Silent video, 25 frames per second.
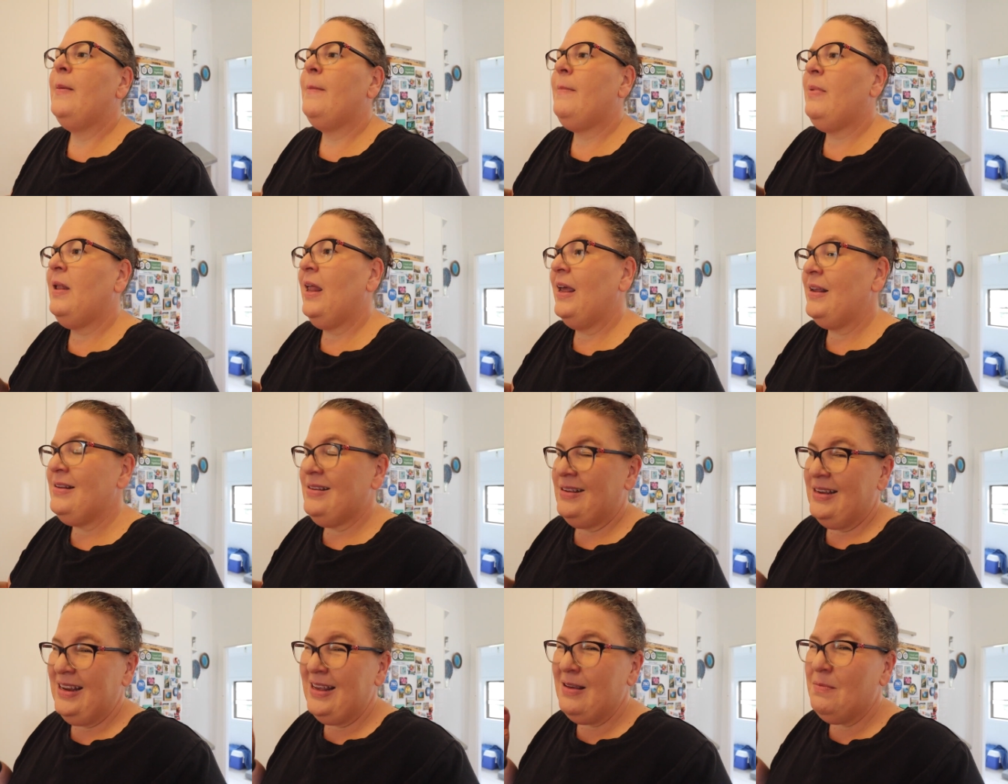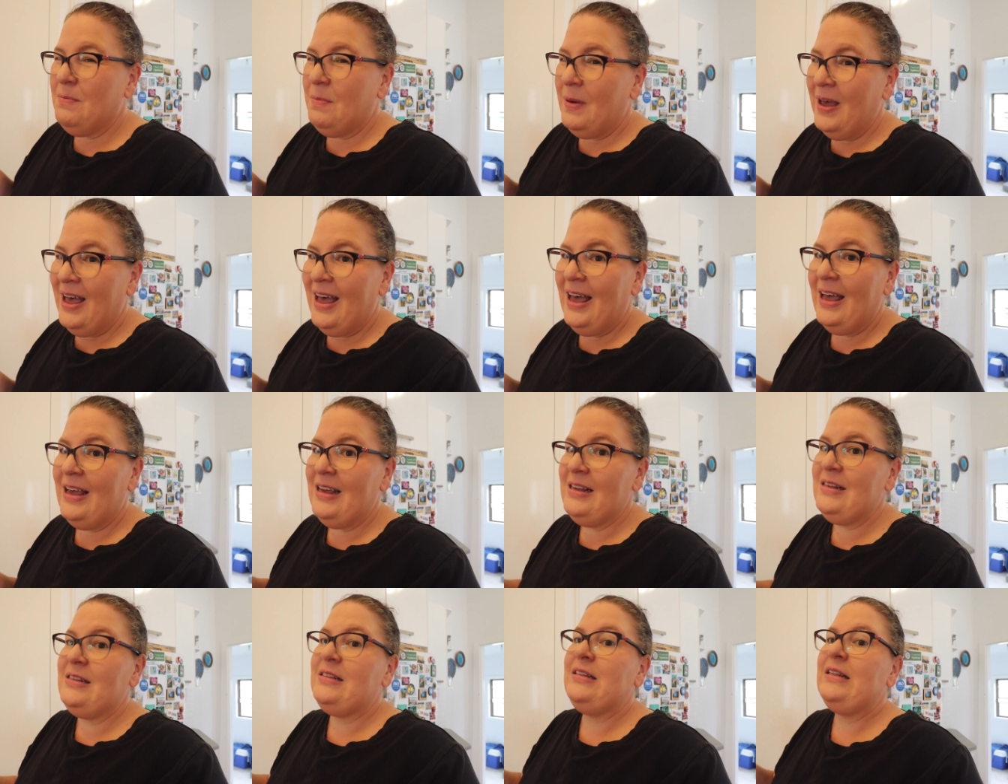Plastic
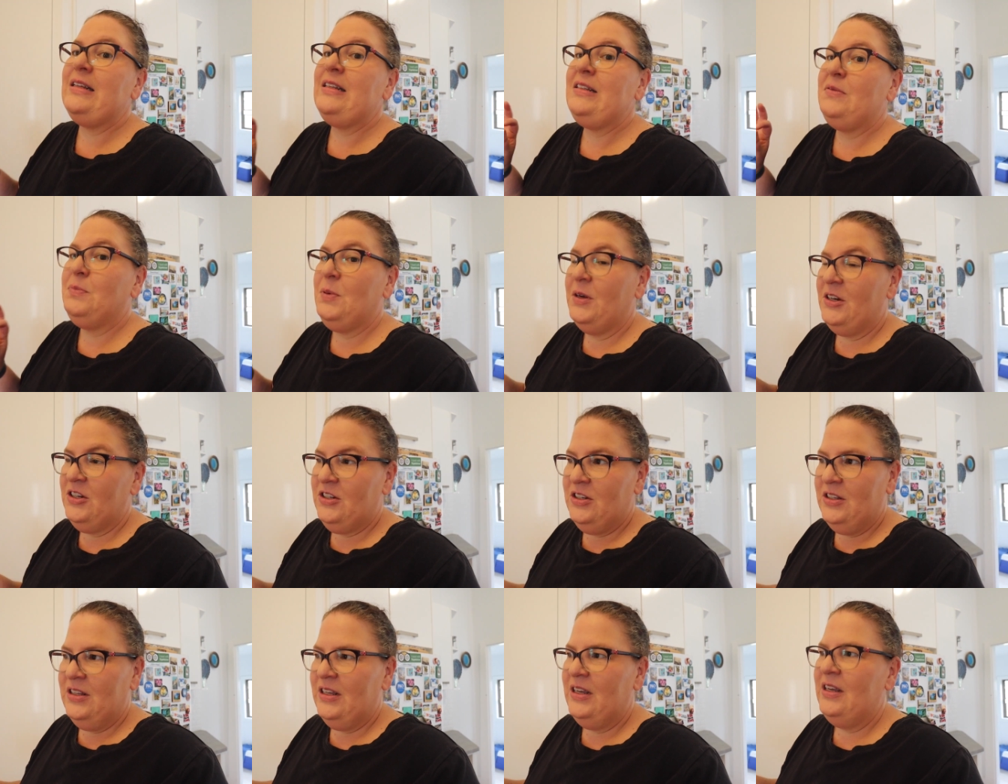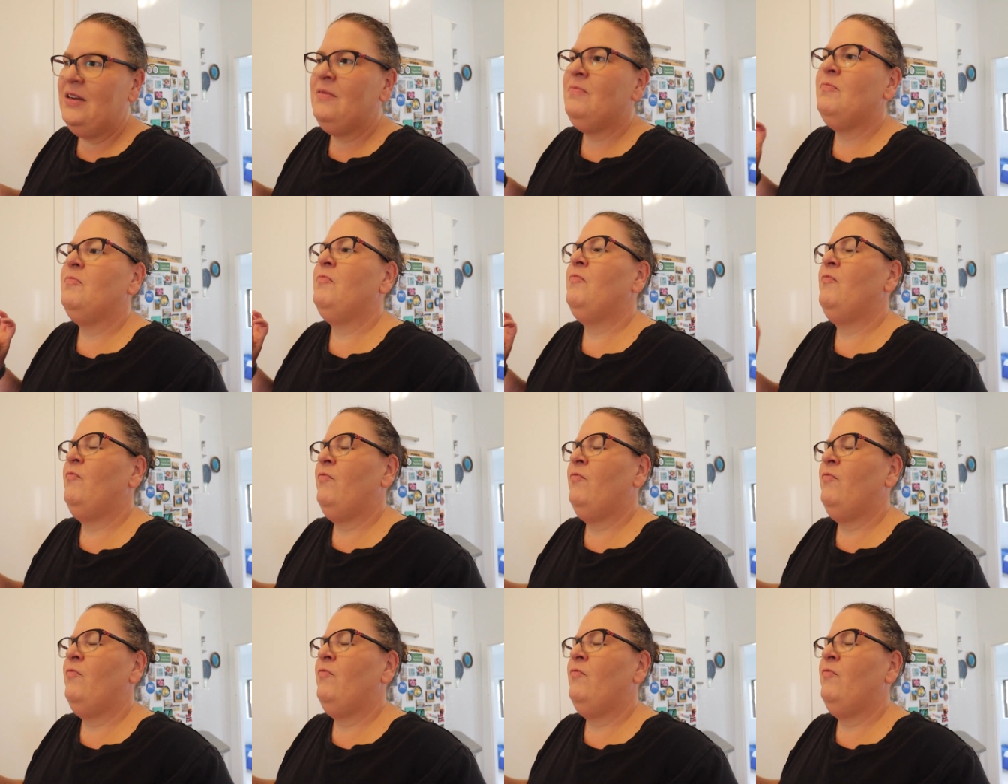bags especially.